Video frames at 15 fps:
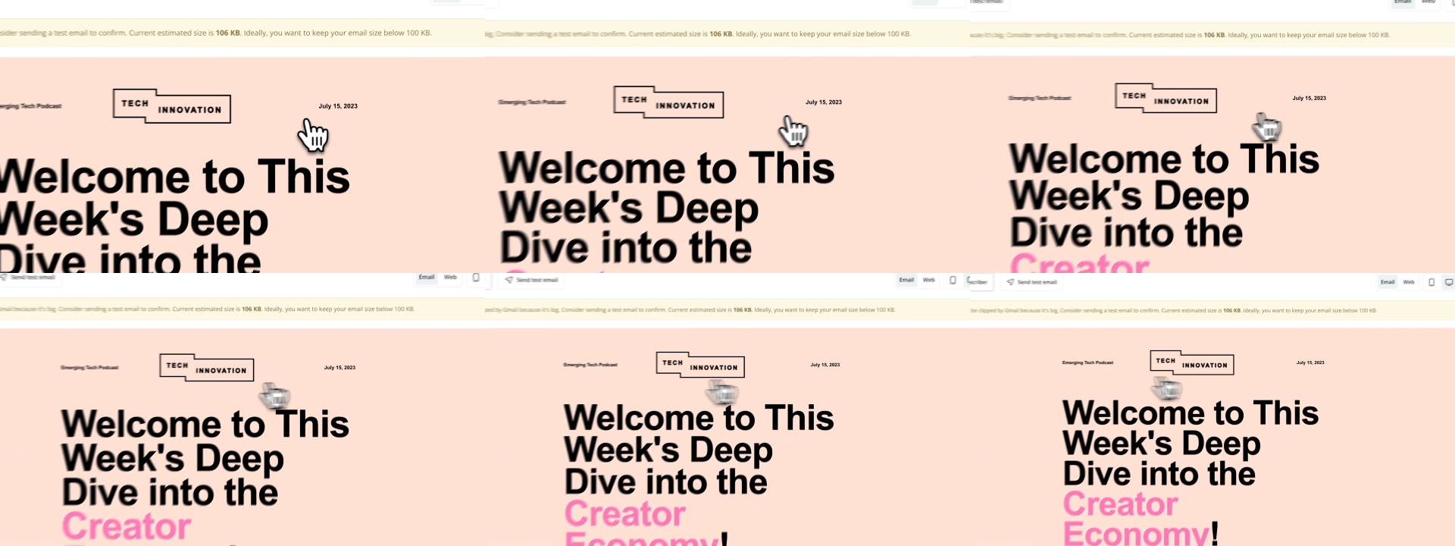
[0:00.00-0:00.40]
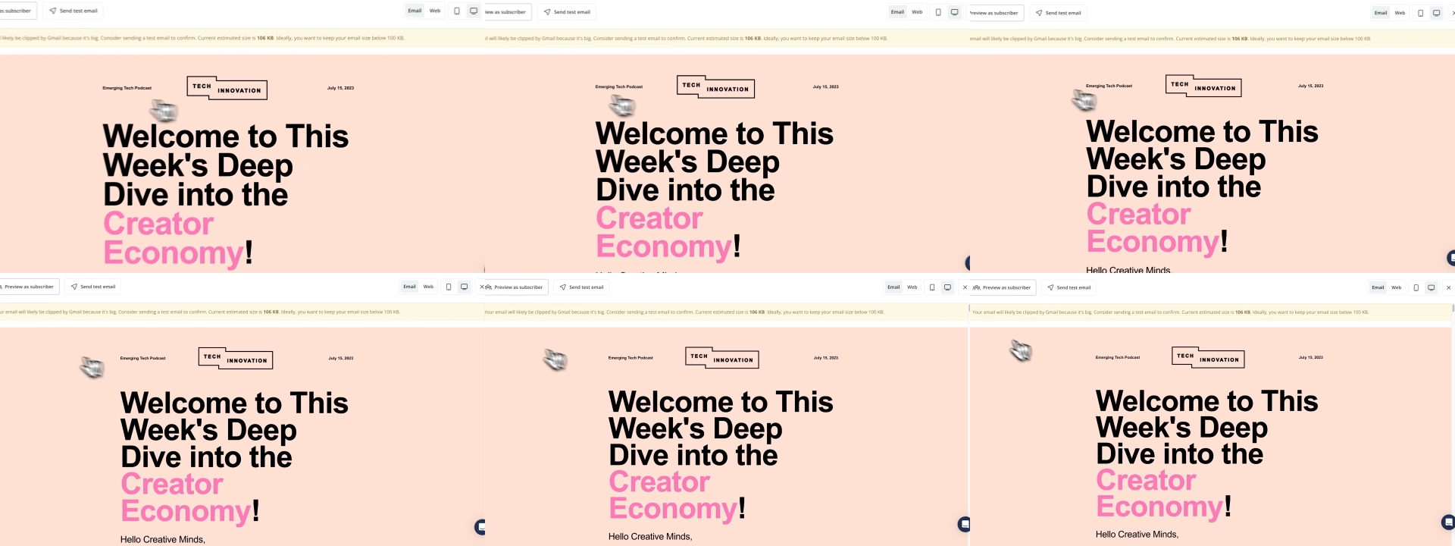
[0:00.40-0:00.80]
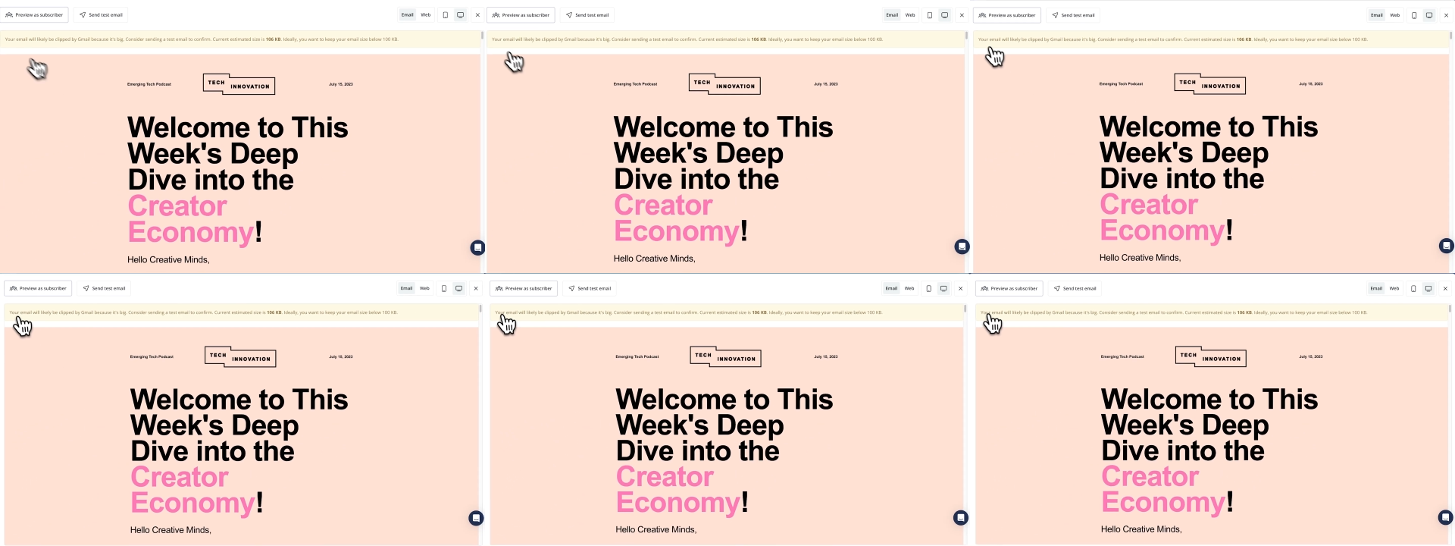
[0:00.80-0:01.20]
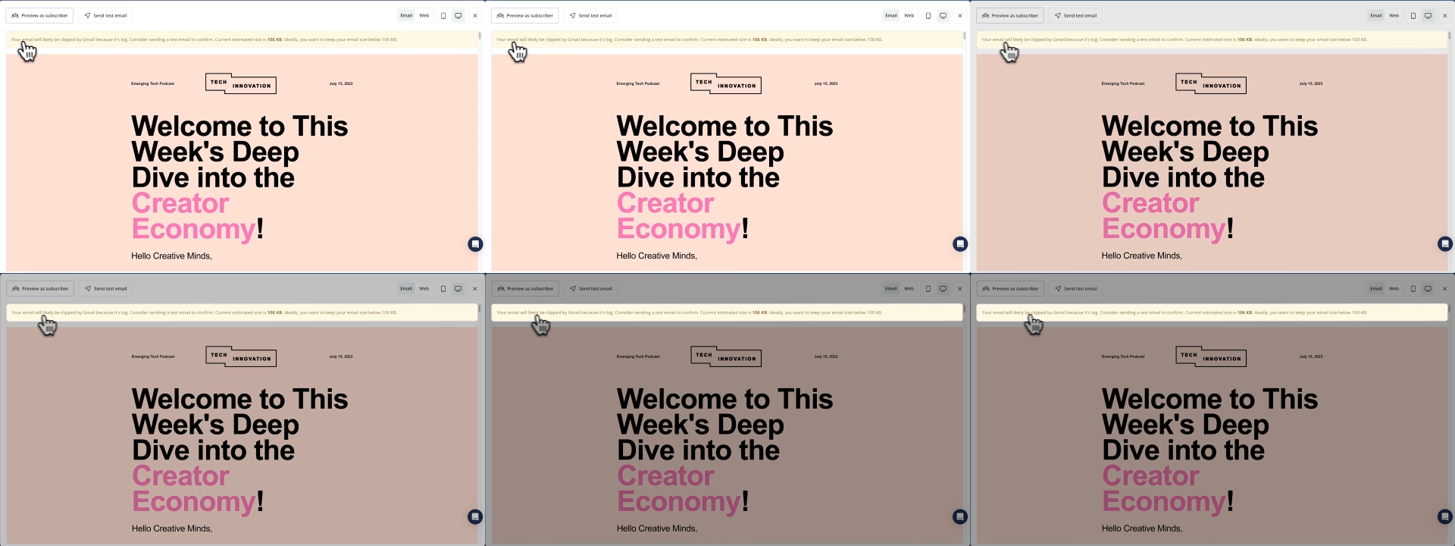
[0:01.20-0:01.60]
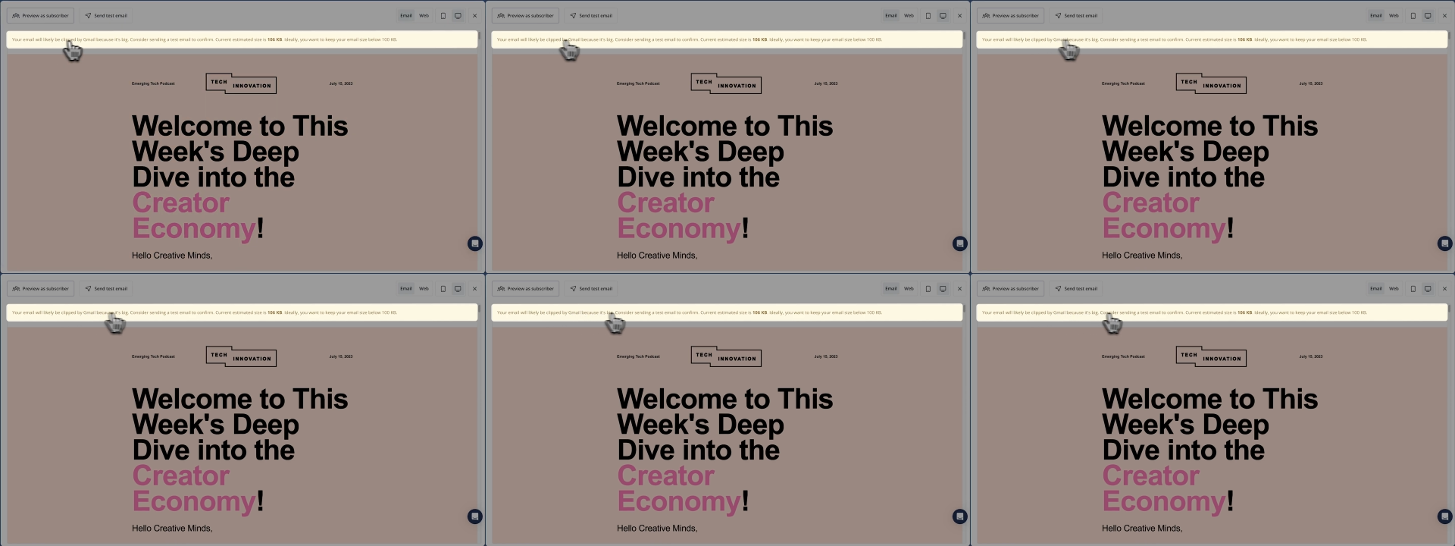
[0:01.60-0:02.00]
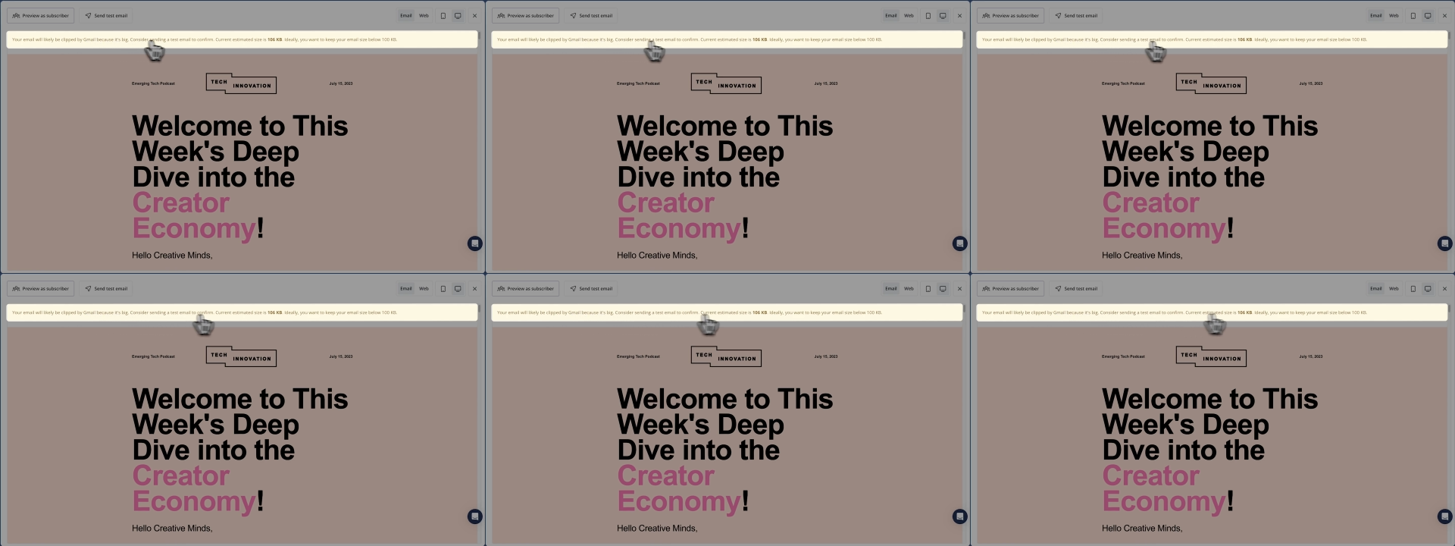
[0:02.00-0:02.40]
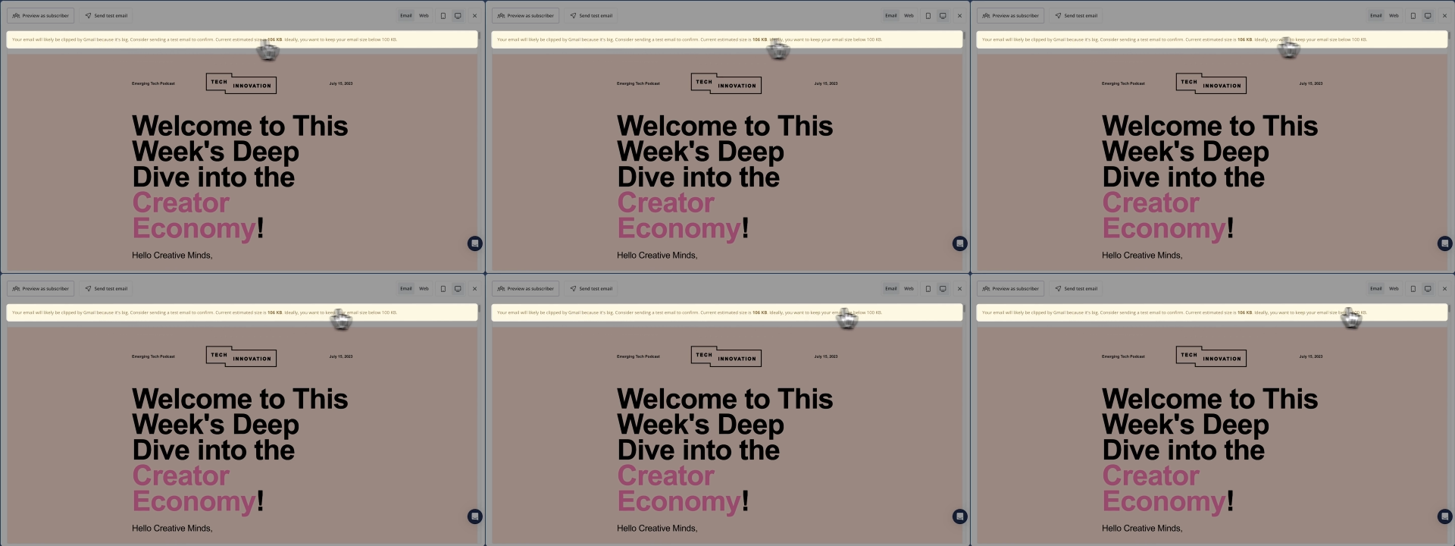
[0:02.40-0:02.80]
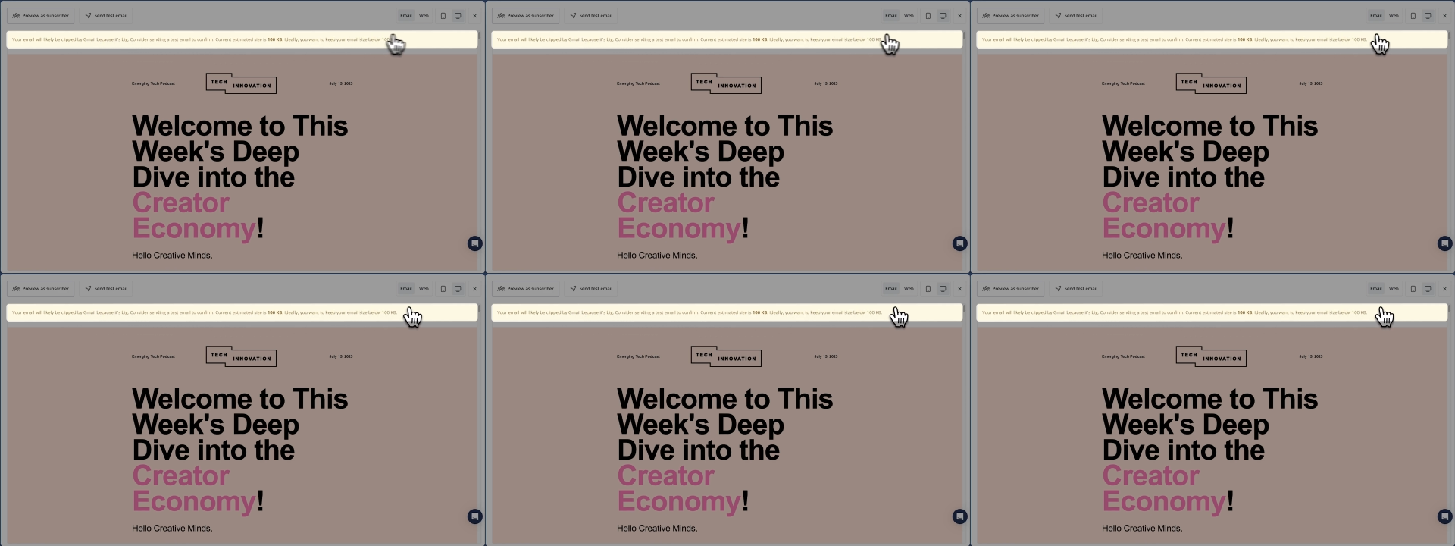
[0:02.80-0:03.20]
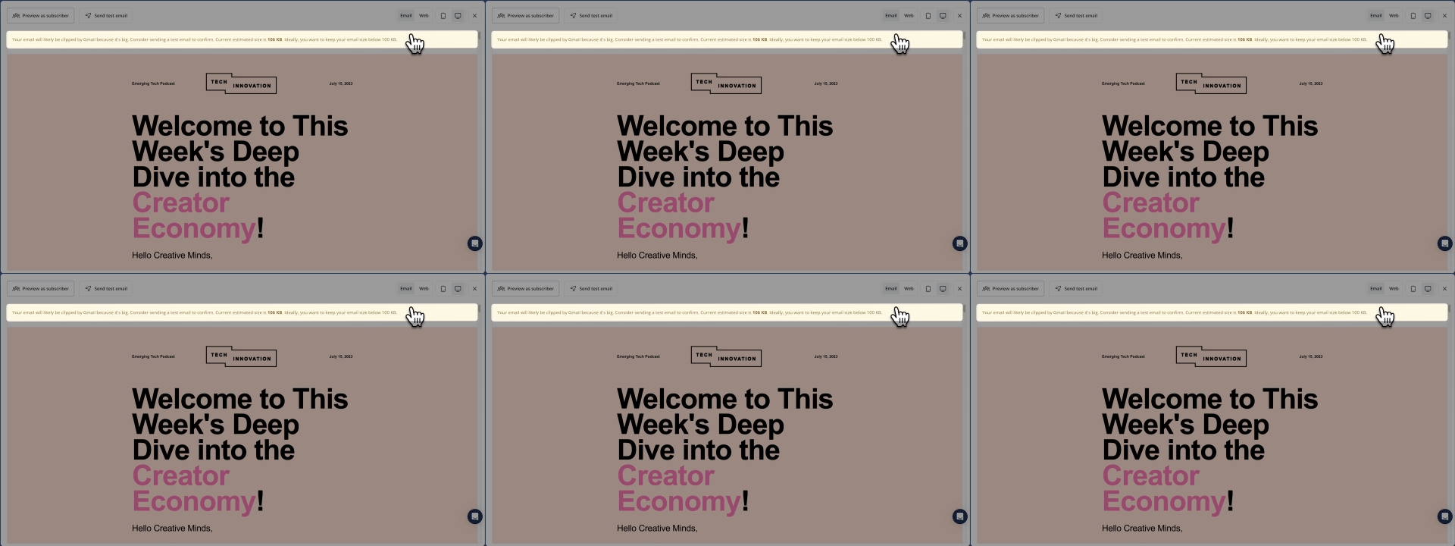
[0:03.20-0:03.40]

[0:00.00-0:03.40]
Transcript: (no speaker visible)